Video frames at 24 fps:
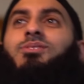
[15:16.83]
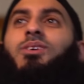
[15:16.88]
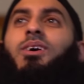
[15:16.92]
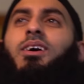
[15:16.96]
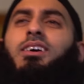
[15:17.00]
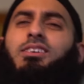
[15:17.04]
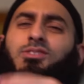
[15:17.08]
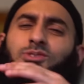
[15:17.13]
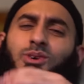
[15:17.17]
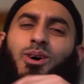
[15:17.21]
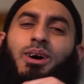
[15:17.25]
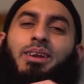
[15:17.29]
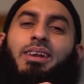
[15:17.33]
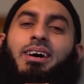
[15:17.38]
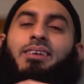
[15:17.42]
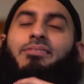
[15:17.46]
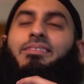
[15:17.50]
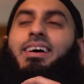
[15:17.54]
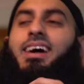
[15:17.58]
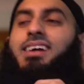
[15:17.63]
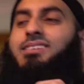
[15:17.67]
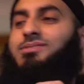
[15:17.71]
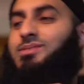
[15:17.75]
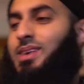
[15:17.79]
car? It's honor,
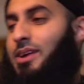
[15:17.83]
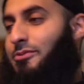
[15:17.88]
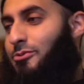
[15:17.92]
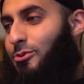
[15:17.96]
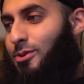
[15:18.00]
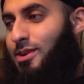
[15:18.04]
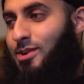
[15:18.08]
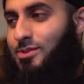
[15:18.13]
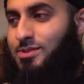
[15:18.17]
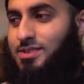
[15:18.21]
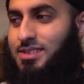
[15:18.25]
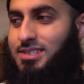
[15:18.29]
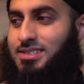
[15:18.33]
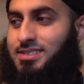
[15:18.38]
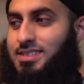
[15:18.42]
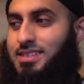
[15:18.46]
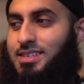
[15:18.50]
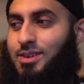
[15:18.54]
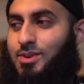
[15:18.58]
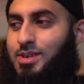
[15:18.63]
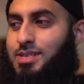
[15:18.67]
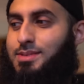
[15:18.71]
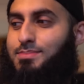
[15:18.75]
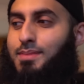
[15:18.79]
right? So everyone else can see,
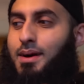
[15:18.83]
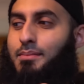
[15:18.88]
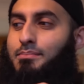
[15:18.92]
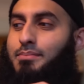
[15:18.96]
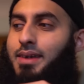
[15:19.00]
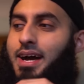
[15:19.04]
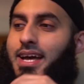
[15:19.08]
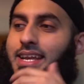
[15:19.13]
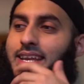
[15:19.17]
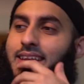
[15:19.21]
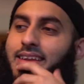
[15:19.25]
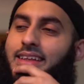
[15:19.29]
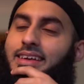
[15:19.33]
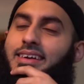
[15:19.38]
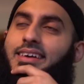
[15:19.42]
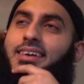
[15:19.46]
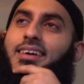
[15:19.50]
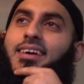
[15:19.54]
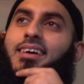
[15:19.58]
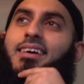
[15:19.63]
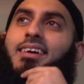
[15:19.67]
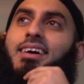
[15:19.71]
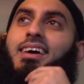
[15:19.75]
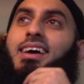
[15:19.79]
yo, this is my man.
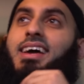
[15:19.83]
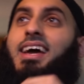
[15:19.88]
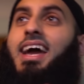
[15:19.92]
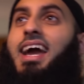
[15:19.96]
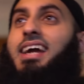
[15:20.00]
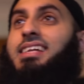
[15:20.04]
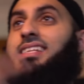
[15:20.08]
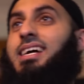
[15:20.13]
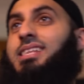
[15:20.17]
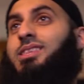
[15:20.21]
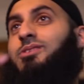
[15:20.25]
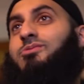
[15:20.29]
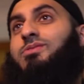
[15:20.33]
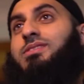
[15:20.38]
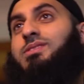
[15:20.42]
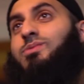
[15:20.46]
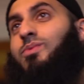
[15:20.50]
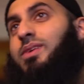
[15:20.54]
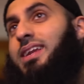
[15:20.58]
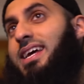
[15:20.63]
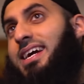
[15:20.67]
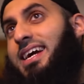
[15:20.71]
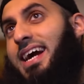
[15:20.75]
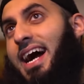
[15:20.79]
Ain't that the reason
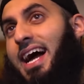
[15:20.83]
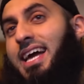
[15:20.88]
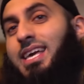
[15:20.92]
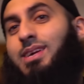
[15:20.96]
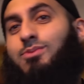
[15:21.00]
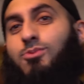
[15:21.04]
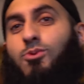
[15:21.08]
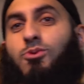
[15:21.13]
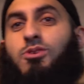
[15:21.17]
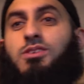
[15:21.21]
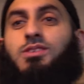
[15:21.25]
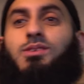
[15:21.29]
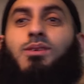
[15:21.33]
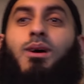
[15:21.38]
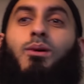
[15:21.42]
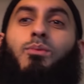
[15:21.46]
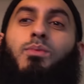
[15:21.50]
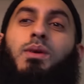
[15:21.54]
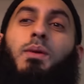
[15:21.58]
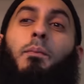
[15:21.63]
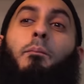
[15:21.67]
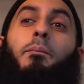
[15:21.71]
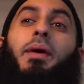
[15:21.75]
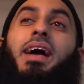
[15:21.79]
why the guy, he walks around
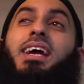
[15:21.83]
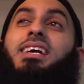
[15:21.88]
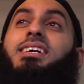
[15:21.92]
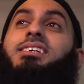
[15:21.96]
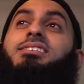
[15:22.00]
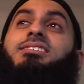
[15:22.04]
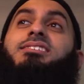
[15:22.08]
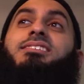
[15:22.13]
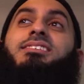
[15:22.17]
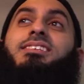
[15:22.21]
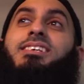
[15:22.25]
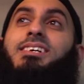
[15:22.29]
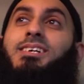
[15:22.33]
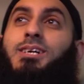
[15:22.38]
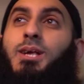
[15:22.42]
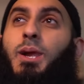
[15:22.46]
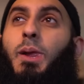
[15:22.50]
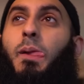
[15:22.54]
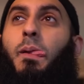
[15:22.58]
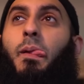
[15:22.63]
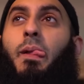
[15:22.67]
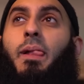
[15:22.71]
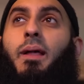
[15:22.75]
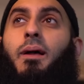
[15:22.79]
with a pengus chick?
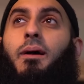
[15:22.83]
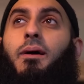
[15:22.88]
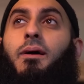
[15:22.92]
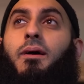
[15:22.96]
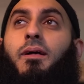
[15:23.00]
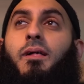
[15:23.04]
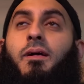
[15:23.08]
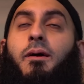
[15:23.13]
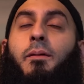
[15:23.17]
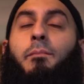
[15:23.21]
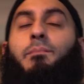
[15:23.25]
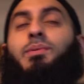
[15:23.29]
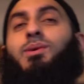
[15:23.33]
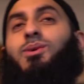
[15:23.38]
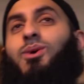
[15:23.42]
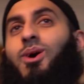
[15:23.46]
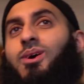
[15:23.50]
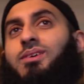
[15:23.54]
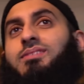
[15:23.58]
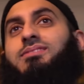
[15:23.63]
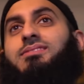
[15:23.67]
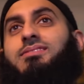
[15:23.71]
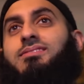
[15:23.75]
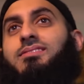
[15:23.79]

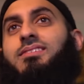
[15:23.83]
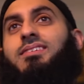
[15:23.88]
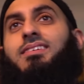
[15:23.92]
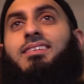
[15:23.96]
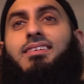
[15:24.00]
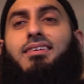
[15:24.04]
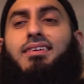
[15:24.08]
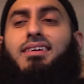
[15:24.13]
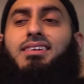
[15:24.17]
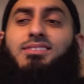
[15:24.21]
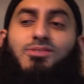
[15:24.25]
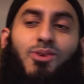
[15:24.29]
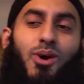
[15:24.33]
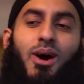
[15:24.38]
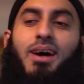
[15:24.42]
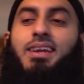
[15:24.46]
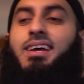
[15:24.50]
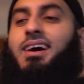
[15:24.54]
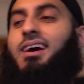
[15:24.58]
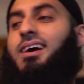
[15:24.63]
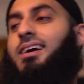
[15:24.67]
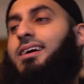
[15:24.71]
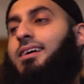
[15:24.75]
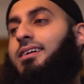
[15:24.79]
Because it's
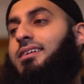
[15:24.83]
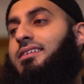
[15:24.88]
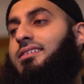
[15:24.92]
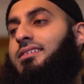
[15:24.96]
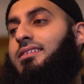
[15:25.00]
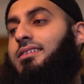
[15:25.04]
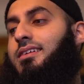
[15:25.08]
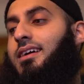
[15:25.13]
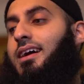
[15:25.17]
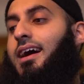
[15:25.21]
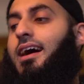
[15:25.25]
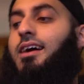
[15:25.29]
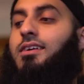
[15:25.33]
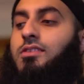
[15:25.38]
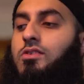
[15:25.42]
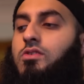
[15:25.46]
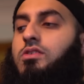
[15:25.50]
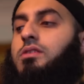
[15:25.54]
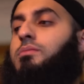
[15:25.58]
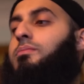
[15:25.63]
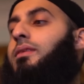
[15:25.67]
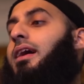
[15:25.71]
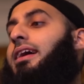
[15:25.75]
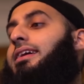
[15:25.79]
honor. Oh,
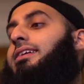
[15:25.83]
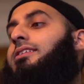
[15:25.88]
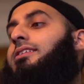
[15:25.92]
look at my